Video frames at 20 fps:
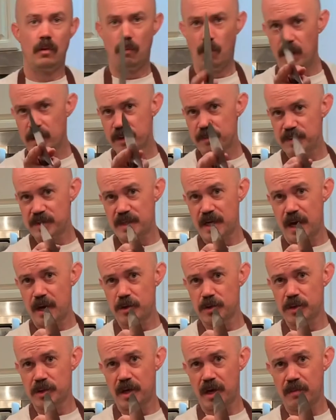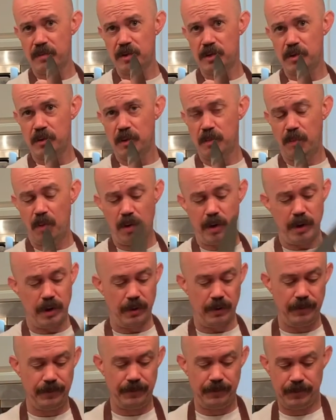While the potatoes are coming to a boil,
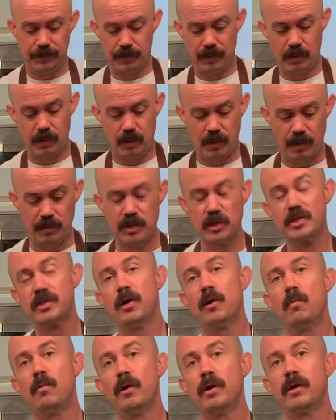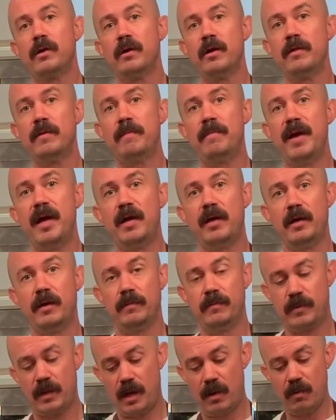I'm gonna start working on the
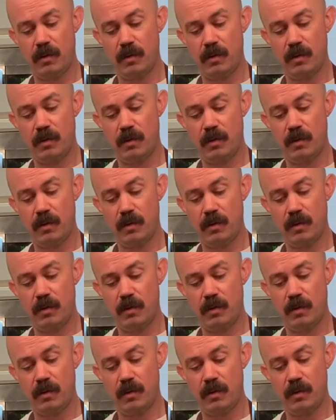bacon. Okay,